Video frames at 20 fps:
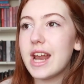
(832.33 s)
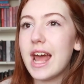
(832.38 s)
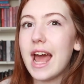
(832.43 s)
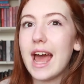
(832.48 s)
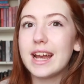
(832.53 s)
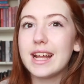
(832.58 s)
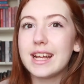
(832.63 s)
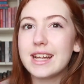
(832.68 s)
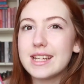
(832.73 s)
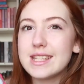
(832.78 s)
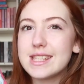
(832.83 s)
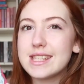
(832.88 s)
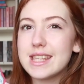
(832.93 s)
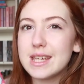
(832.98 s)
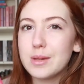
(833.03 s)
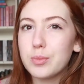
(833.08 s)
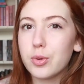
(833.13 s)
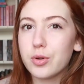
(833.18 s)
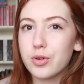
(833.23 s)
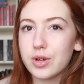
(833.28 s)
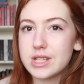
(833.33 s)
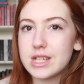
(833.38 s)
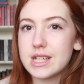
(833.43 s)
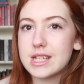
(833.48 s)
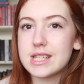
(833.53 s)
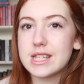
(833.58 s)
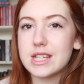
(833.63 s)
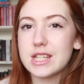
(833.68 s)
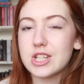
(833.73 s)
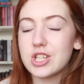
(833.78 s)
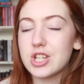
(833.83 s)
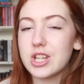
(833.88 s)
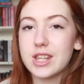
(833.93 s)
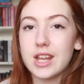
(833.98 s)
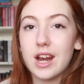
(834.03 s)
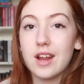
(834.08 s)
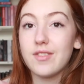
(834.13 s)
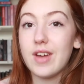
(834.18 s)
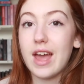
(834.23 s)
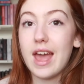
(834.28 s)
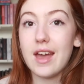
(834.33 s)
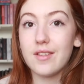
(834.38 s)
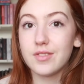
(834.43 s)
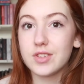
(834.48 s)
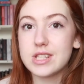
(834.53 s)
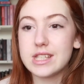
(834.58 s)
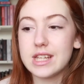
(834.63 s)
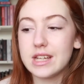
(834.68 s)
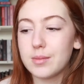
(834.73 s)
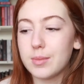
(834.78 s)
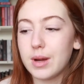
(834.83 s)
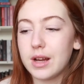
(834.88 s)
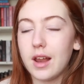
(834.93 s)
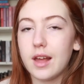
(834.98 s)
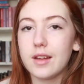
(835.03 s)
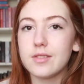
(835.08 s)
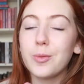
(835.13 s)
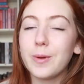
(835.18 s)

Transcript: and it is the prettiest edition that I've ever seen in my life.